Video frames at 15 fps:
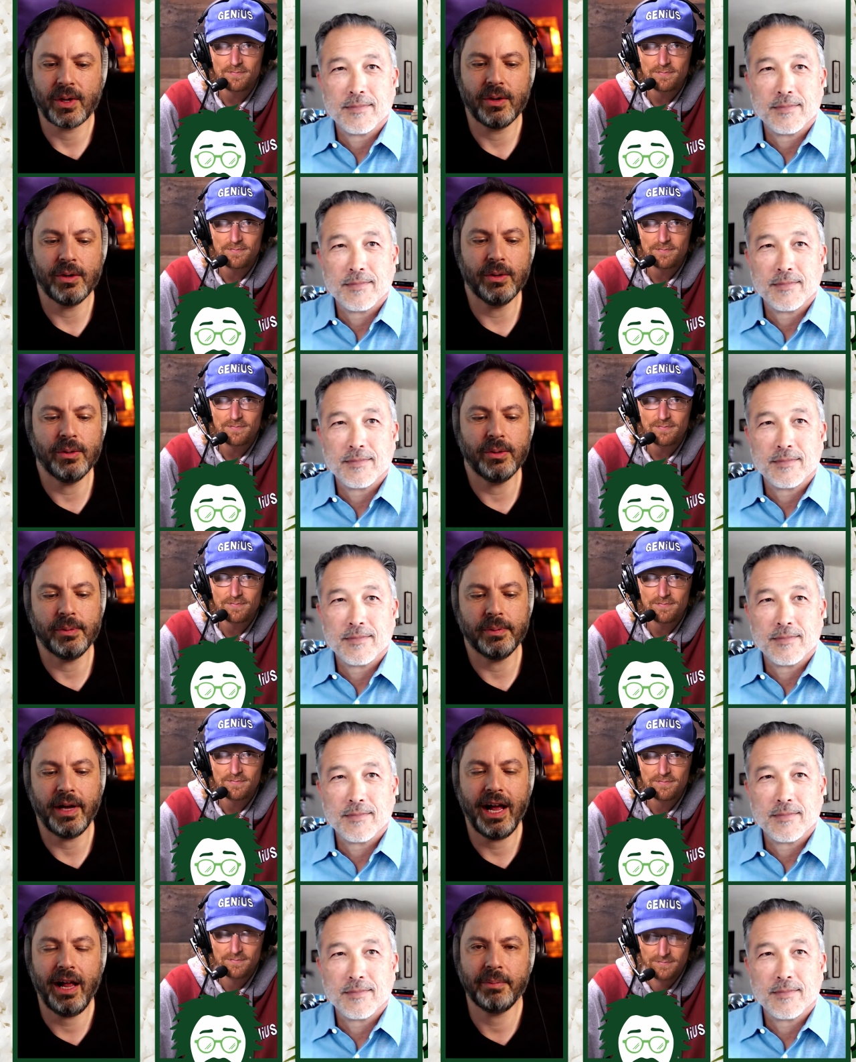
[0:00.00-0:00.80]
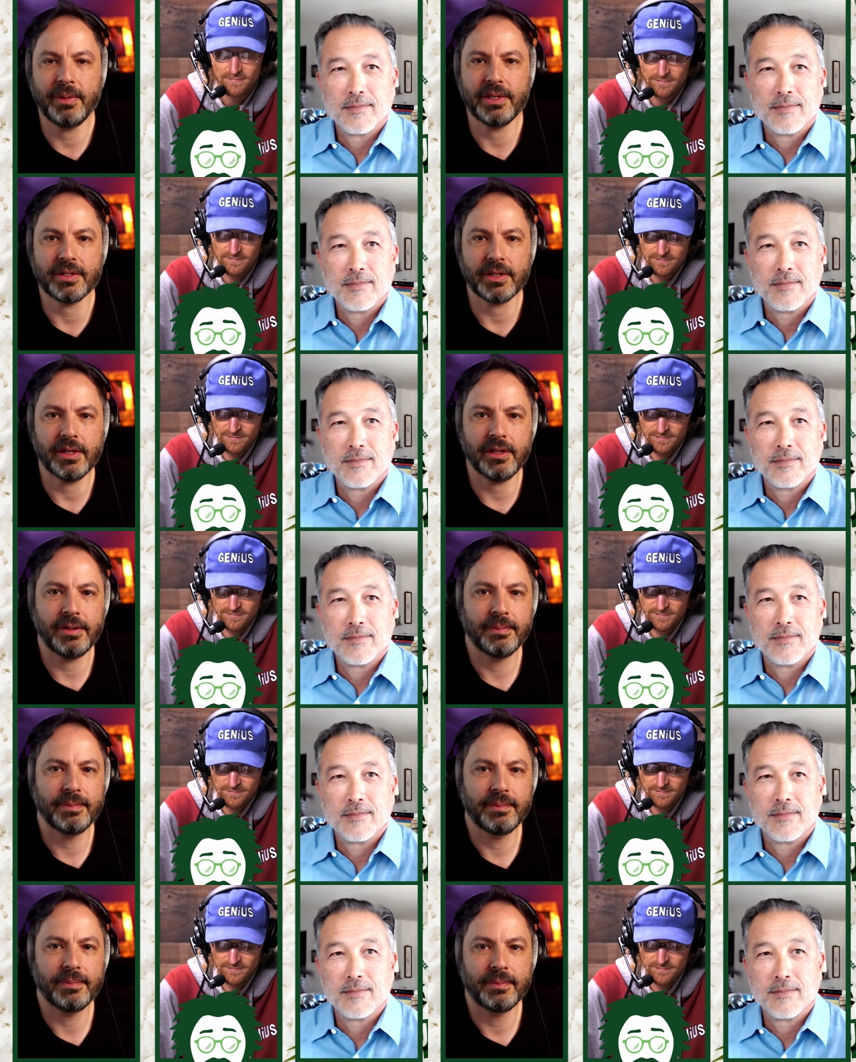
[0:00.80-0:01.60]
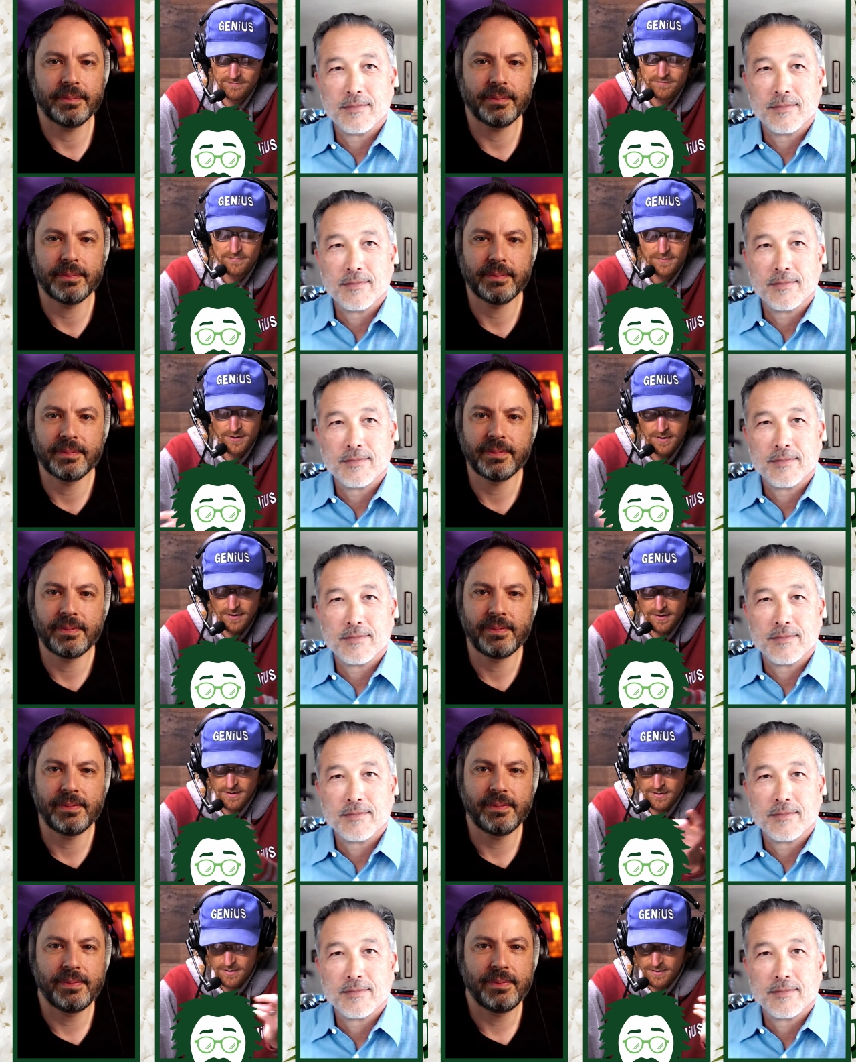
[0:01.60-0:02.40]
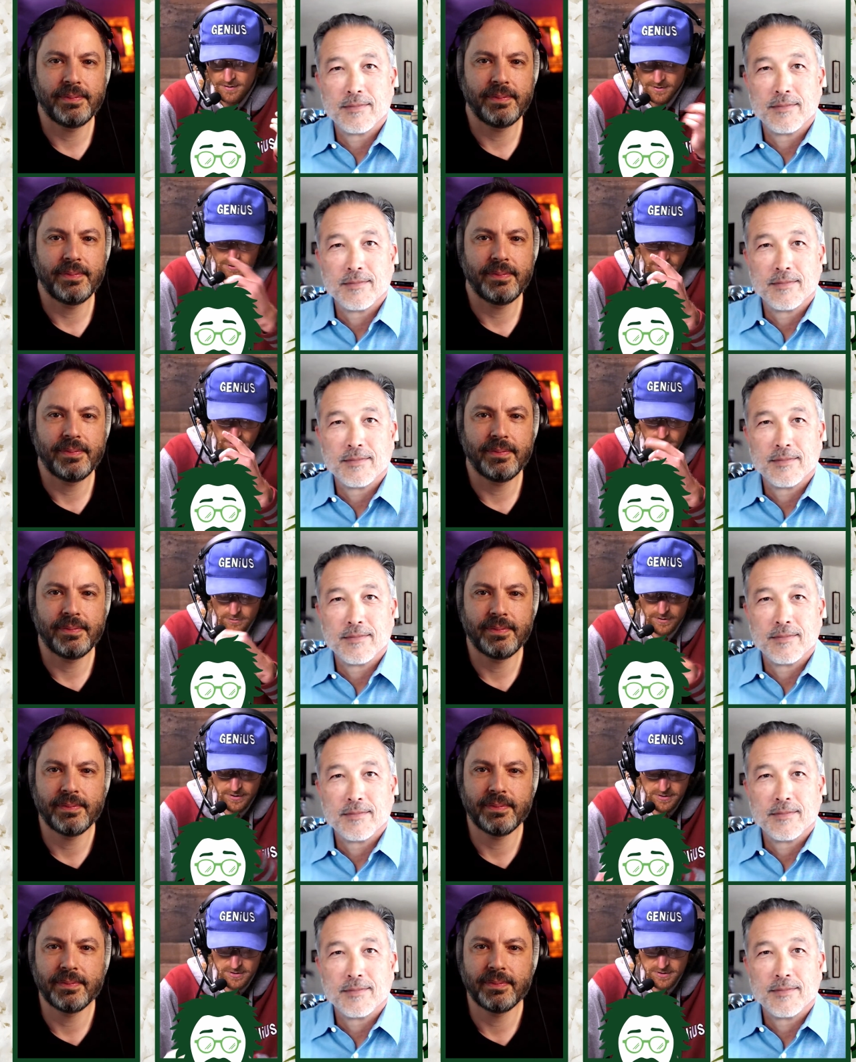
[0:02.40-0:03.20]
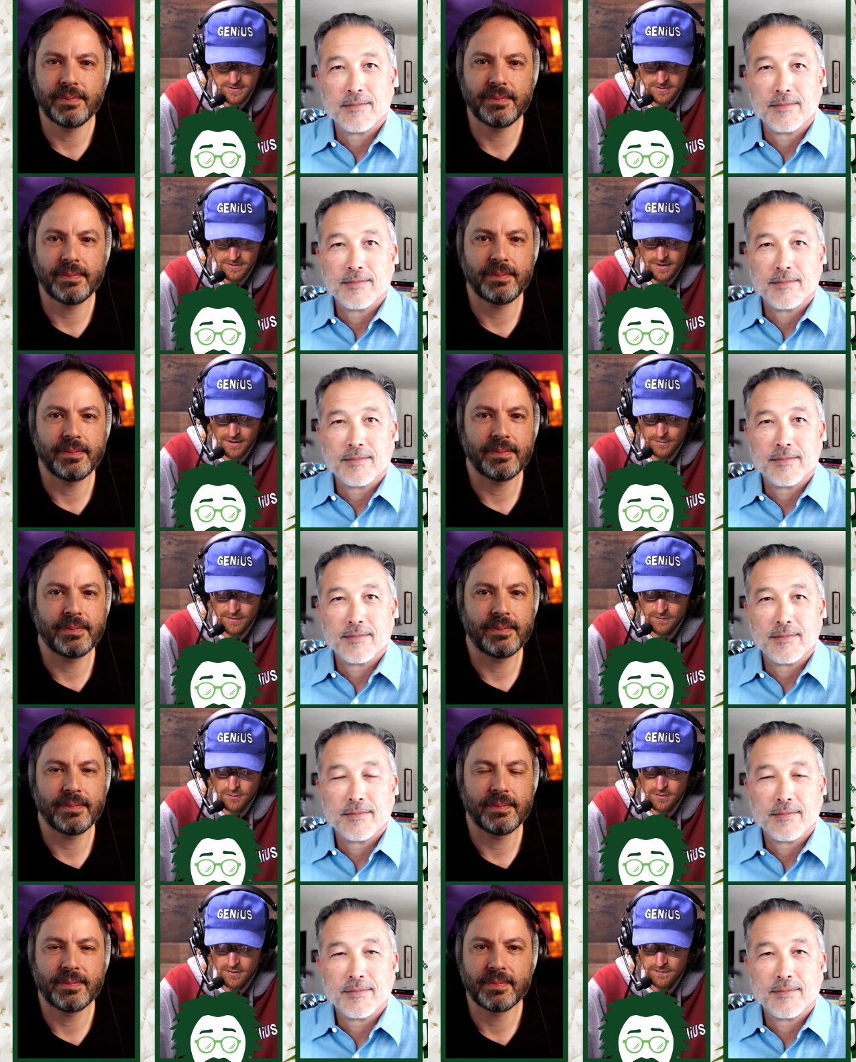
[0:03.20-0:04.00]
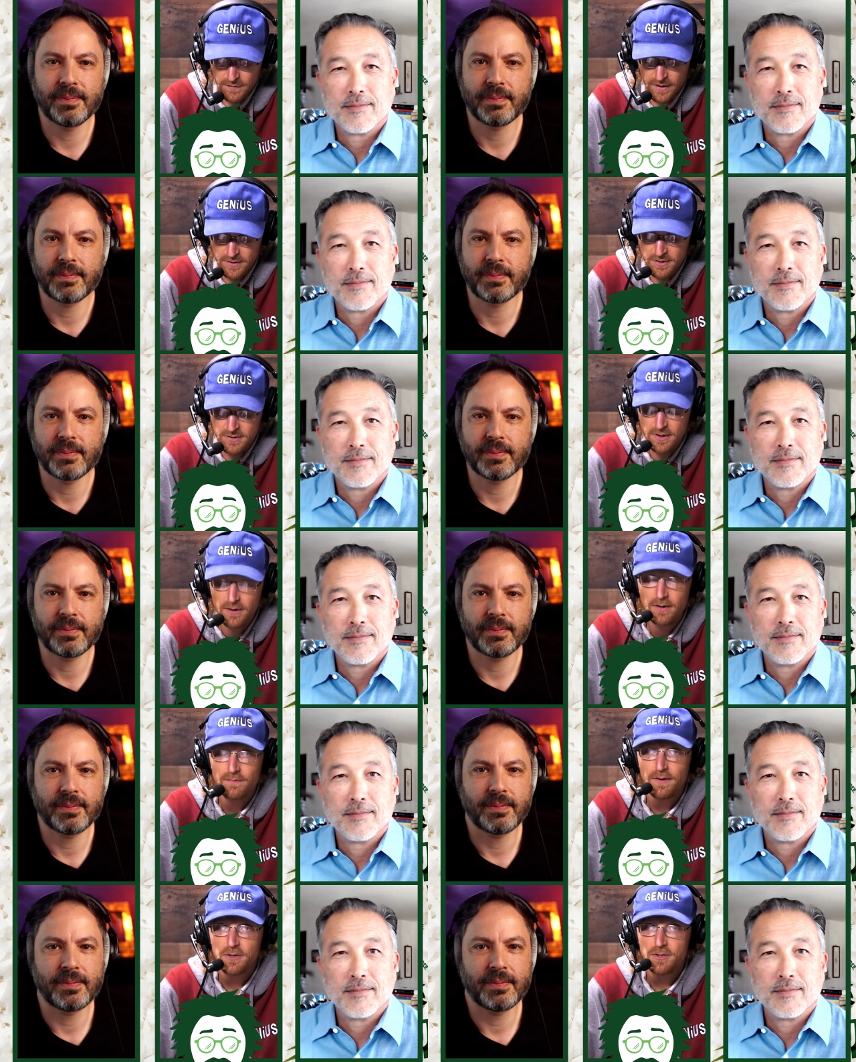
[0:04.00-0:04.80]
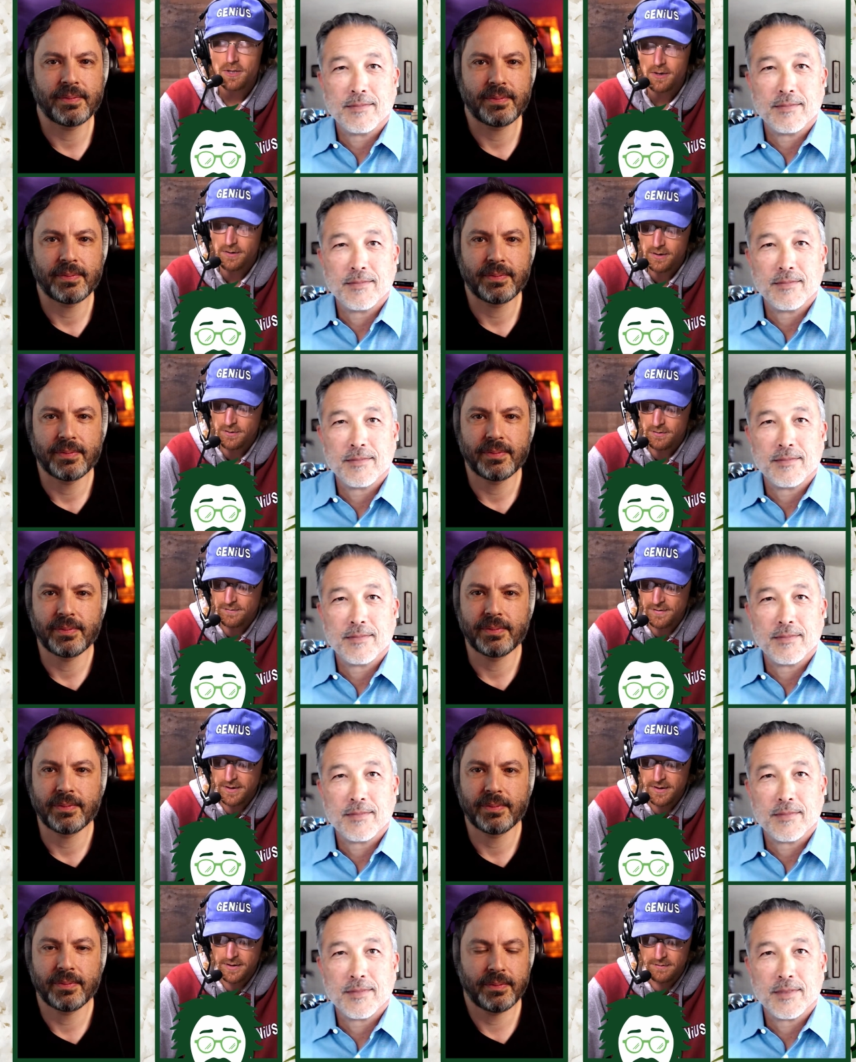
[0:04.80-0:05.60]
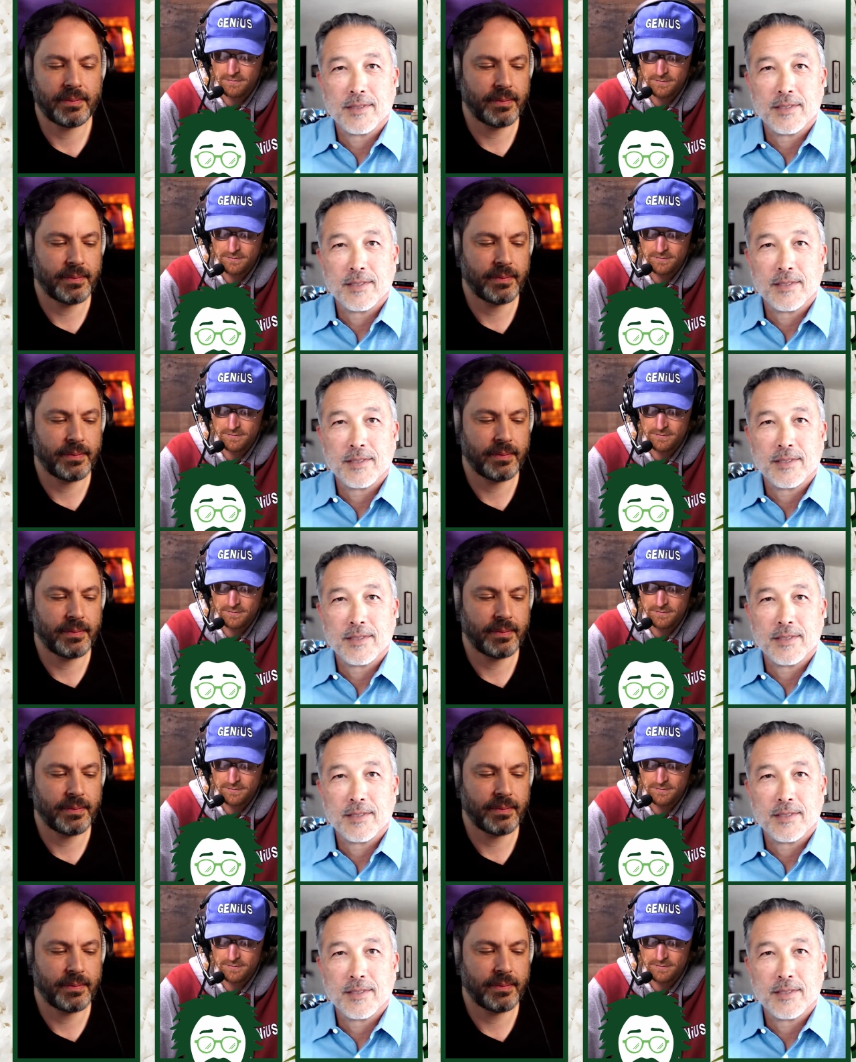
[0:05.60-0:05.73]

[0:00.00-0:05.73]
Speaker 1: Ooh, almond is good.
Speaker 2: Chris, omnivore, flexitarian, vegetarian, or vegan?